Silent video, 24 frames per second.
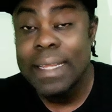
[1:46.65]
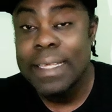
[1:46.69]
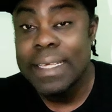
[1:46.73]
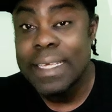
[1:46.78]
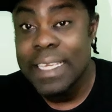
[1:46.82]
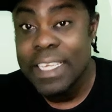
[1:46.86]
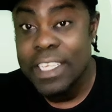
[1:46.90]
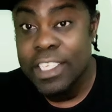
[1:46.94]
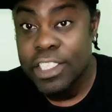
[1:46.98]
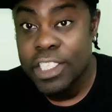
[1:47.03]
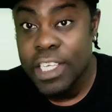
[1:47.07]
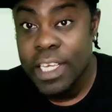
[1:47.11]

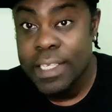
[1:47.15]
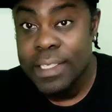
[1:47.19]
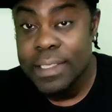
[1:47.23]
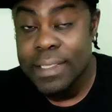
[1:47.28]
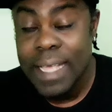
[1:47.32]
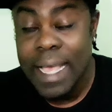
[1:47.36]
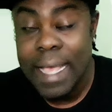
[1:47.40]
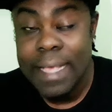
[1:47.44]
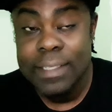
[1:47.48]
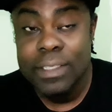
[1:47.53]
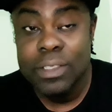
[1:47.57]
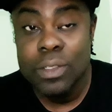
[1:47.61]

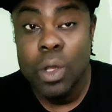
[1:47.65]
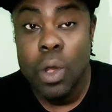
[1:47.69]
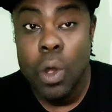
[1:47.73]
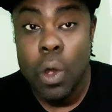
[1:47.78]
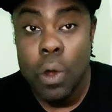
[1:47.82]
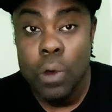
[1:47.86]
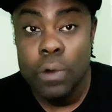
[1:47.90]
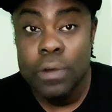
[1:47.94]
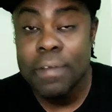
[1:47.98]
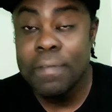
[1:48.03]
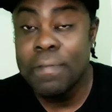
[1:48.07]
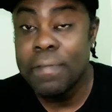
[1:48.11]
allegations as
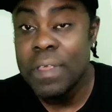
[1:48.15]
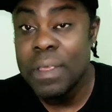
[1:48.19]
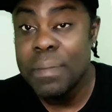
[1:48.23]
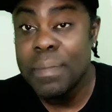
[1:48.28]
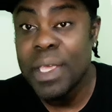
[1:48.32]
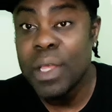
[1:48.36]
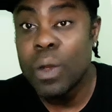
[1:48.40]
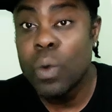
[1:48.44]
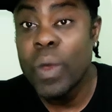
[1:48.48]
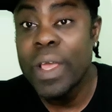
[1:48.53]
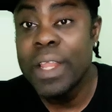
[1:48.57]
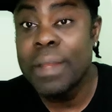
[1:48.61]
to how the
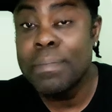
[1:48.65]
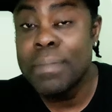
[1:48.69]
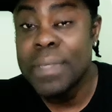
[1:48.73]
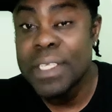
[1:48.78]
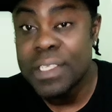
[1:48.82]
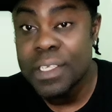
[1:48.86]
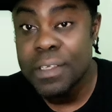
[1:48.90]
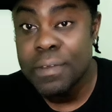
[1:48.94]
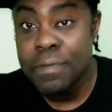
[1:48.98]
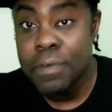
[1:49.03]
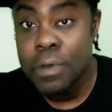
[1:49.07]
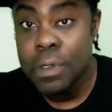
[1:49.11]
female went
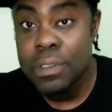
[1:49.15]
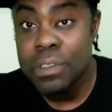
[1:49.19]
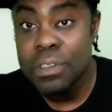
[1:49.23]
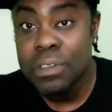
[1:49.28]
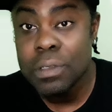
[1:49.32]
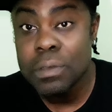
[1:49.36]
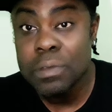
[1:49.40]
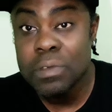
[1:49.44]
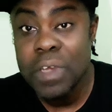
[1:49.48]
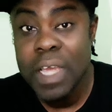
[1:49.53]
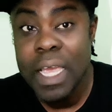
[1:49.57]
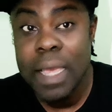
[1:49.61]
missing, viewers
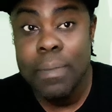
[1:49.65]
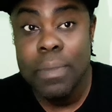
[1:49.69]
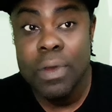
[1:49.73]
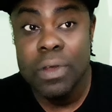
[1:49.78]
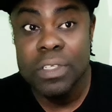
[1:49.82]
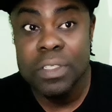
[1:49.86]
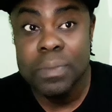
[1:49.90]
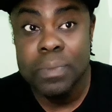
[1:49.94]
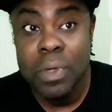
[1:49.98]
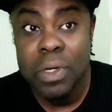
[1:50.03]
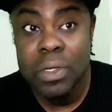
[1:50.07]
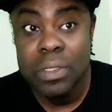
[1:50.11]
and
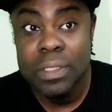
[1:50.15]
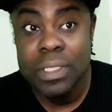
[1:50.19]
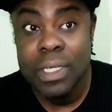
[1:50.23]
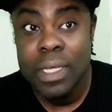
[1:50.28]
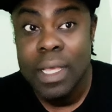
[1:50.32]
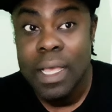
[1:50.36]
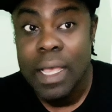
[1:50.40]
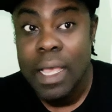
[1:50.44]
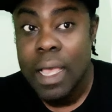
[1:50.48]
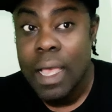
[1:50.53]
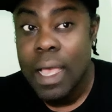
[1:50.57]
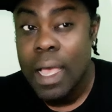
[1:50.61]
subscribers, but